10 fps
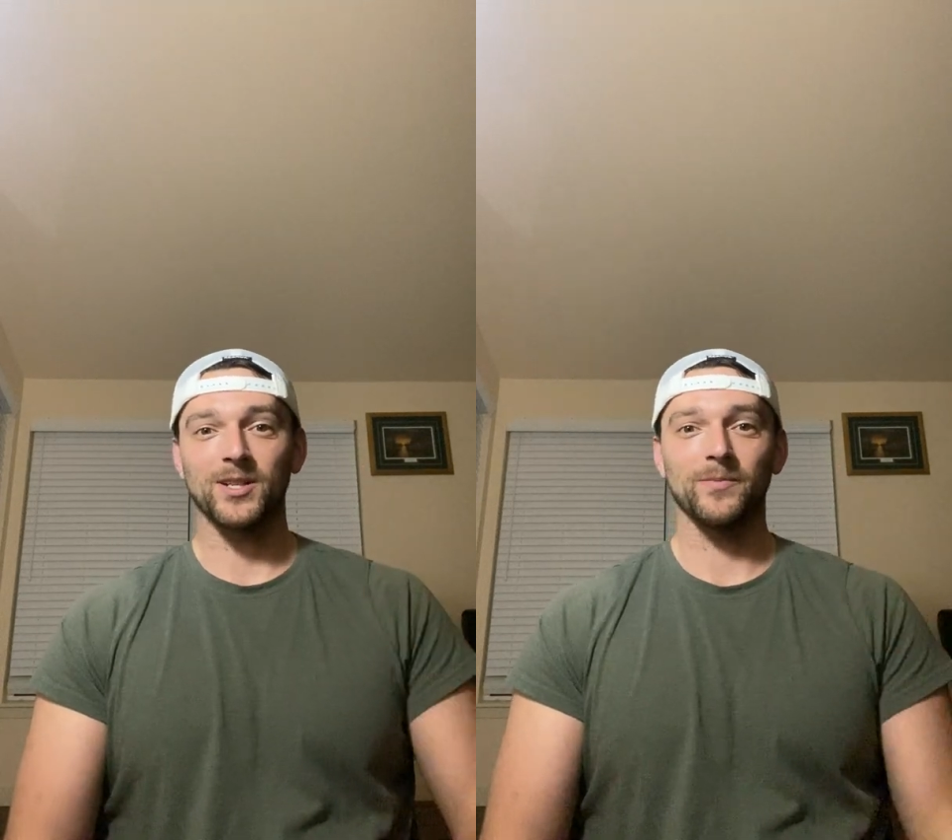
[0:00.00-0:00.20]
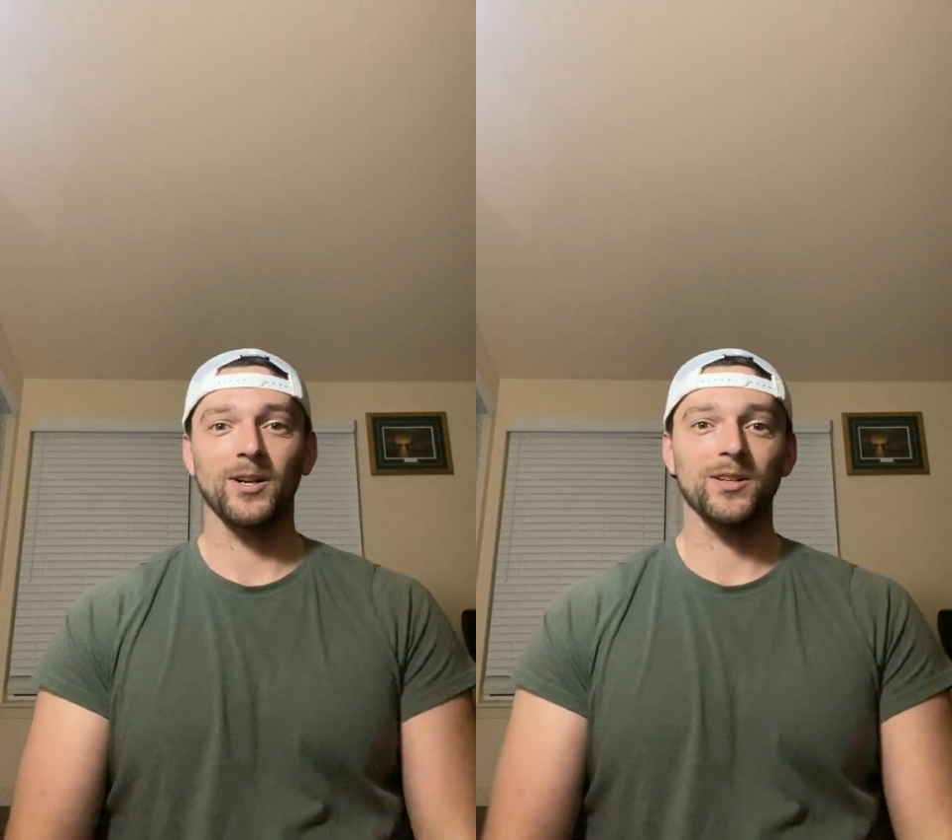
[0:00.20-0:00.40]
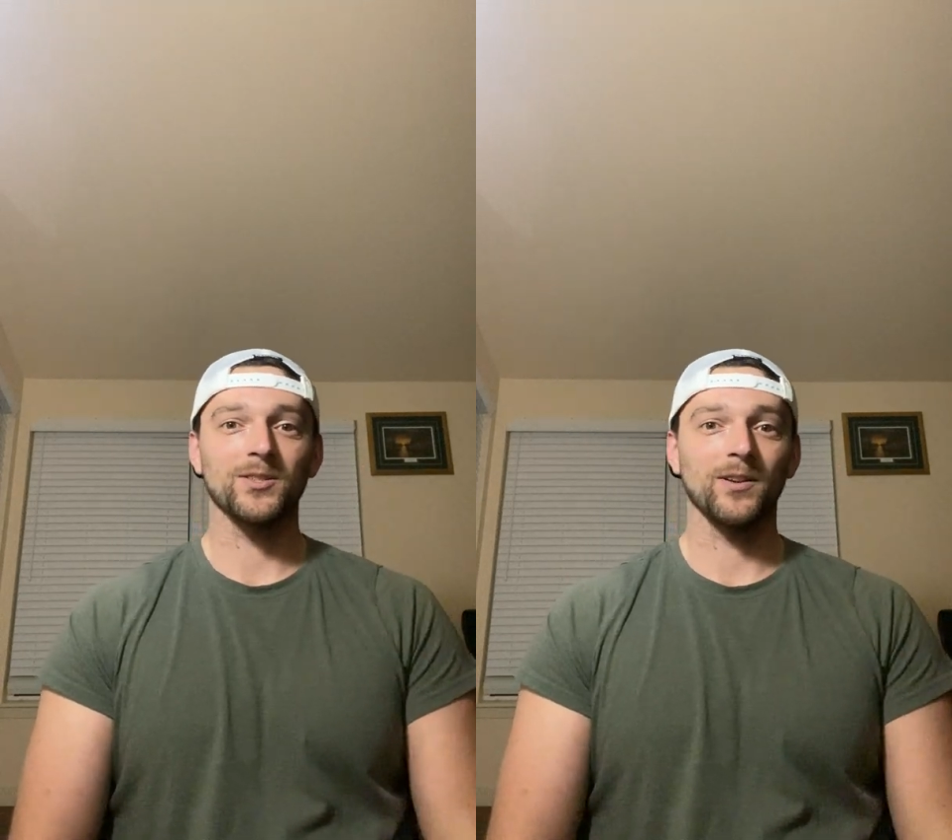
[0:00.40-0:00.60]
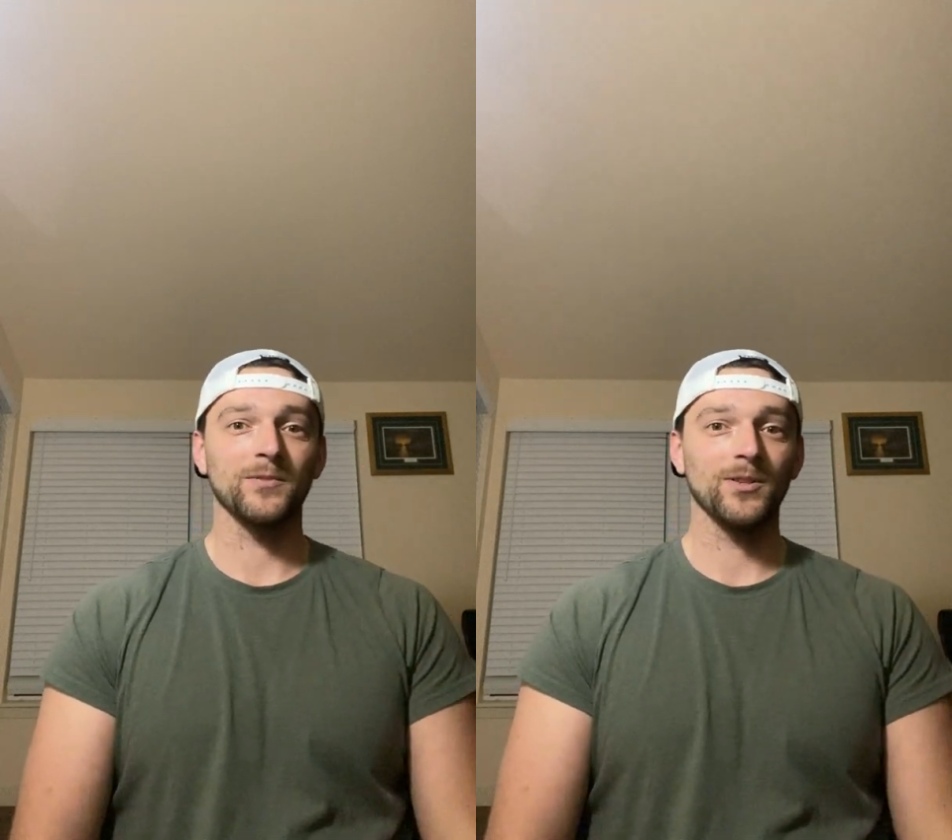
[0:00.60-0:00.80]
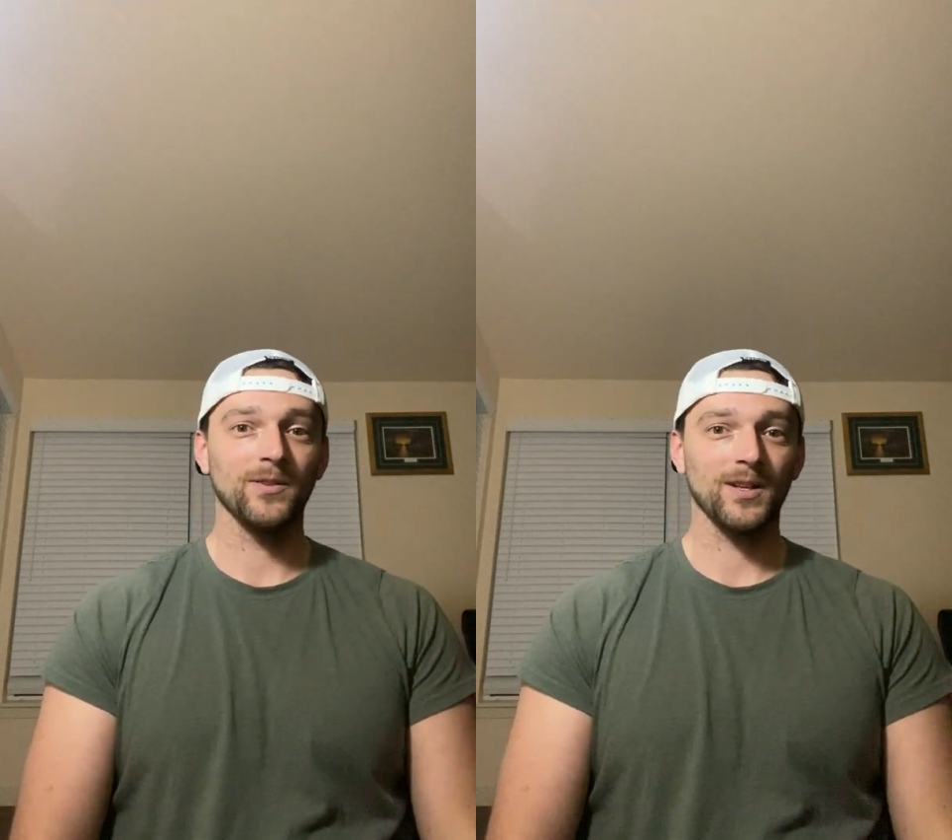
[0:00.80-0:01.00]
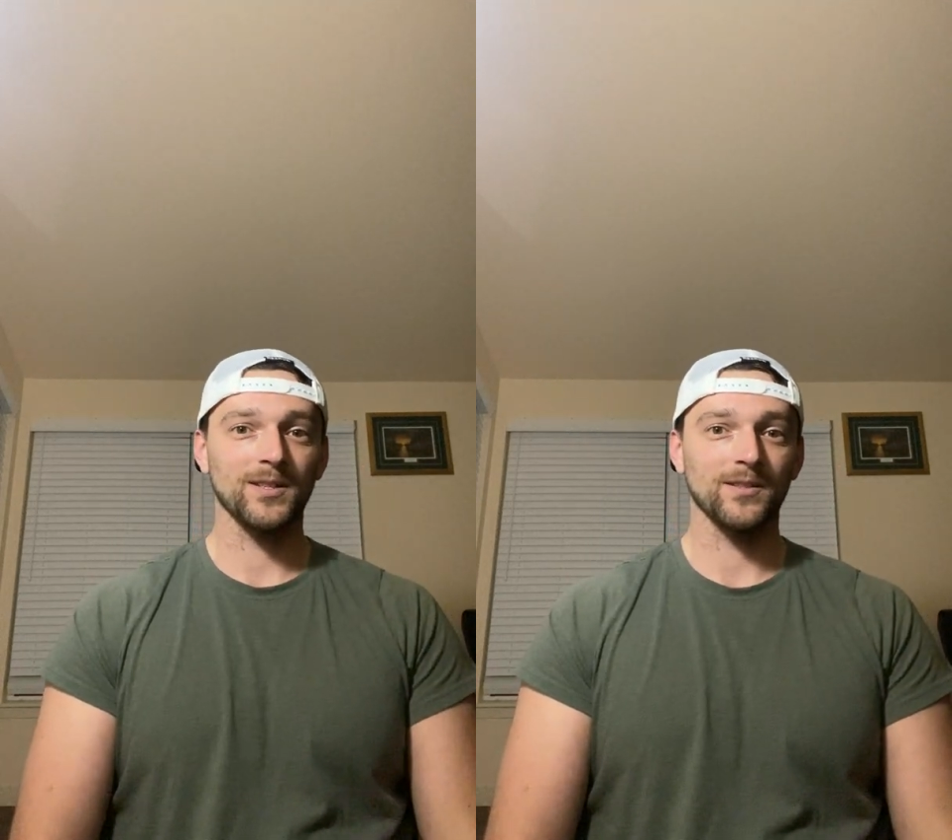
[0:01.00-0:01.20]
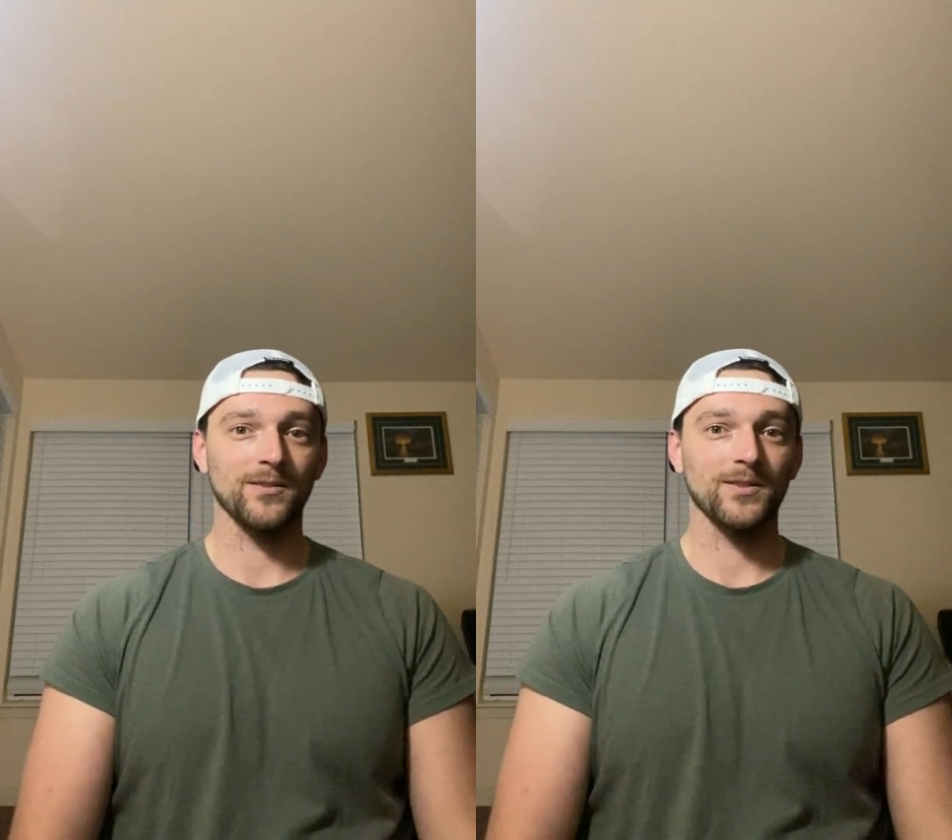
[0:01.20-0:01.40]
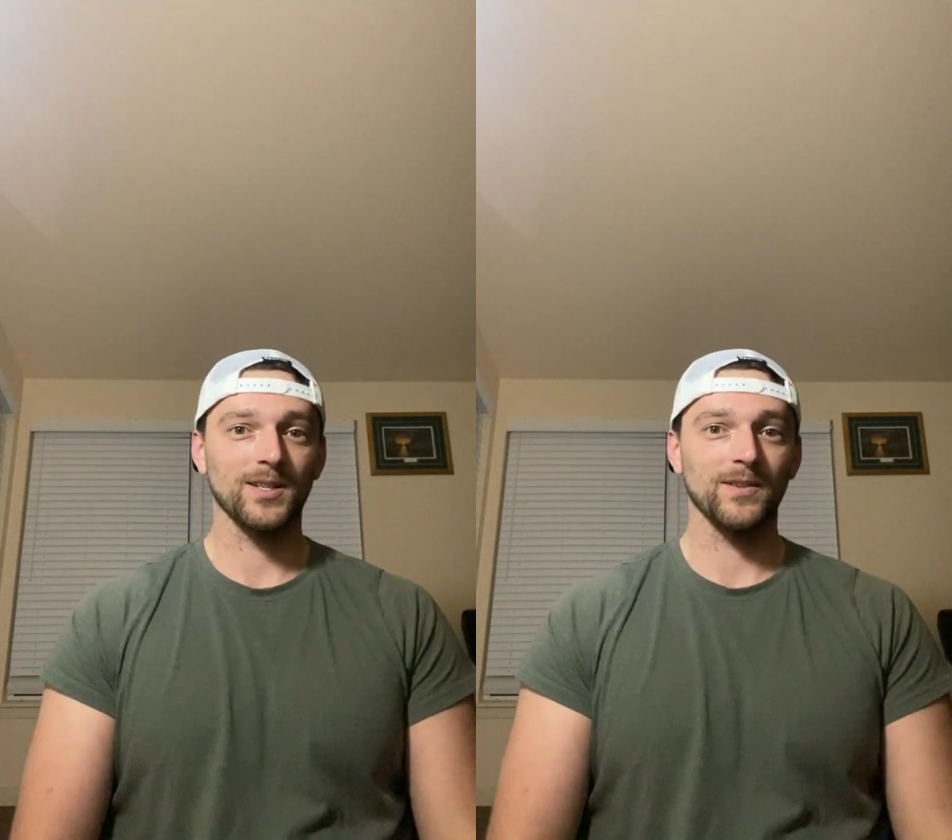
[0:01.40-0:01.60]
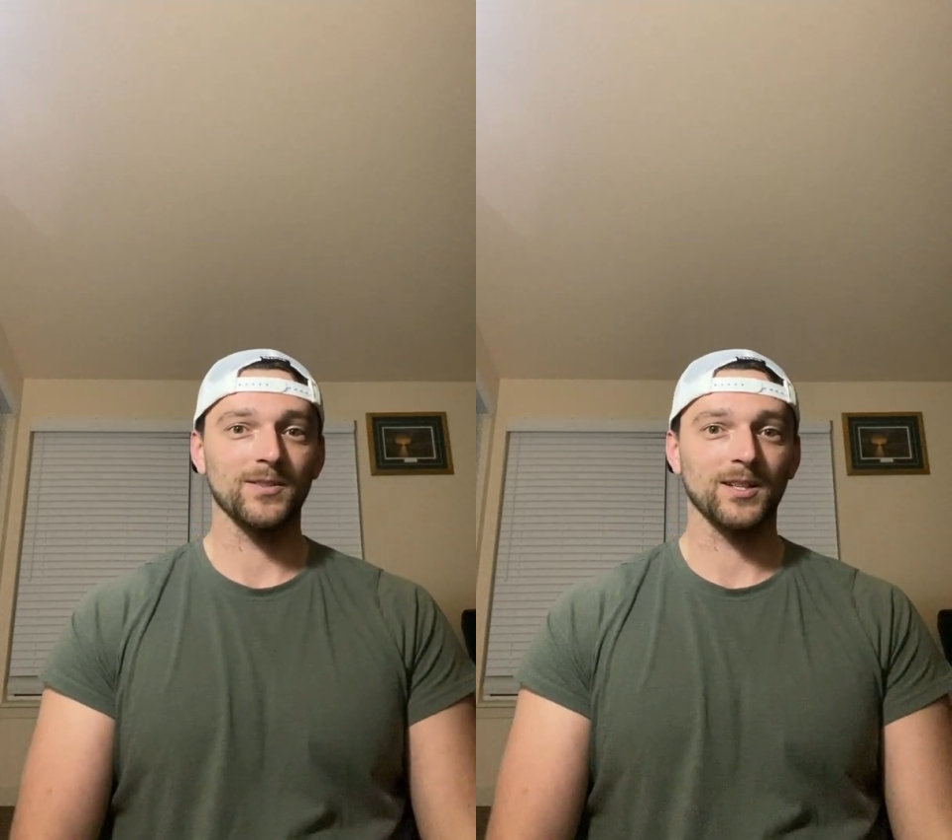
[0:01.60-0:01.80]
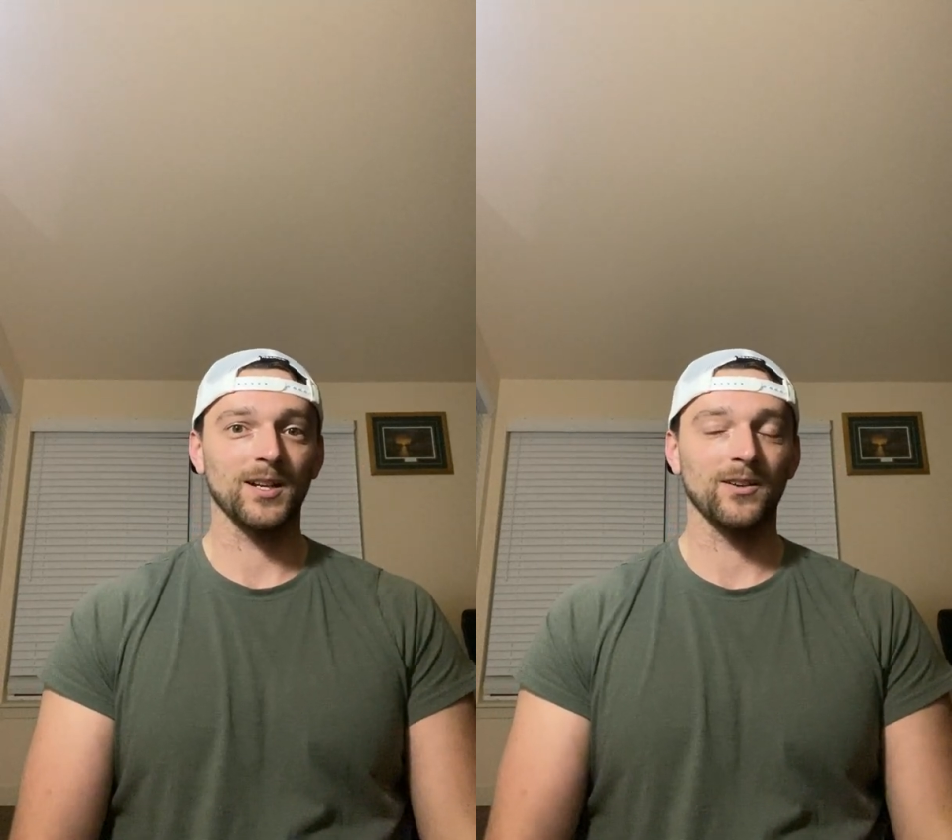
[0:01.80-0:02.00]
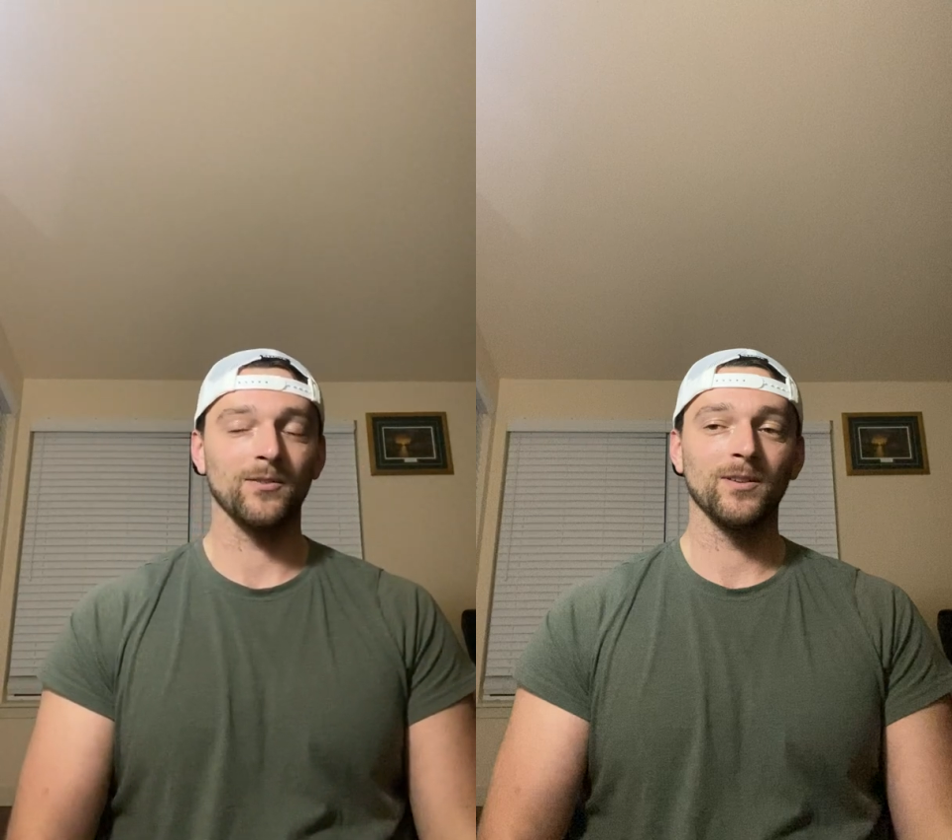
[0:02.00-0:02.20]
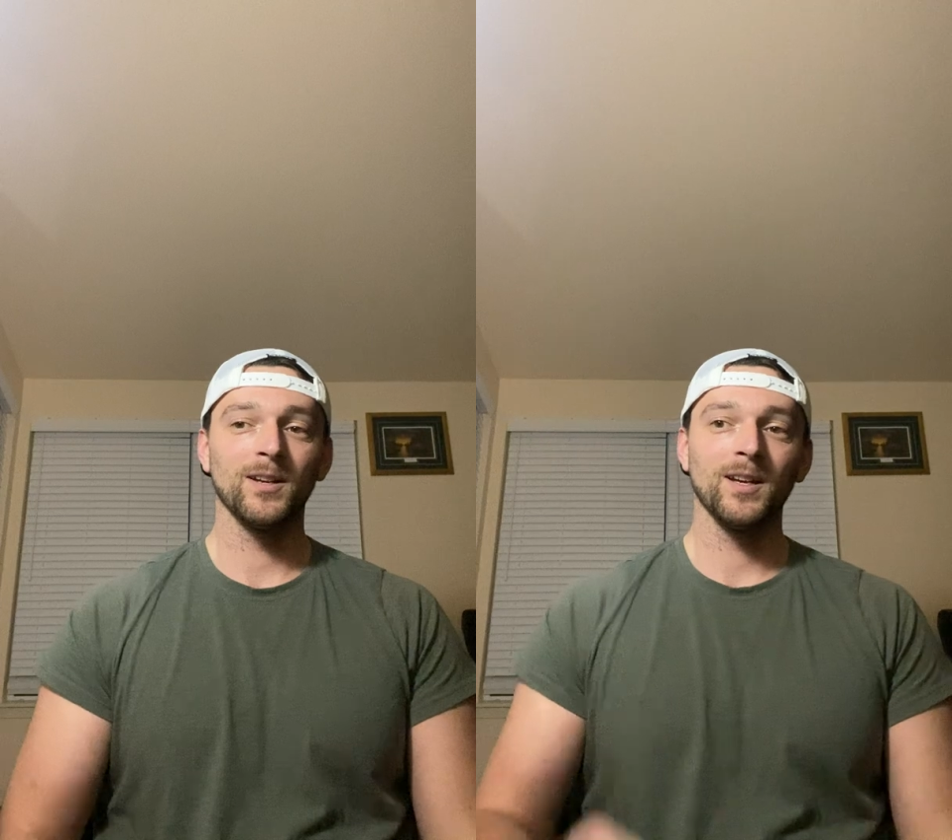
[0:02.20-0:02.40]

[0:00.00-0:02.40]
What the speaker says: Americans don't have 2,000 in their savings account,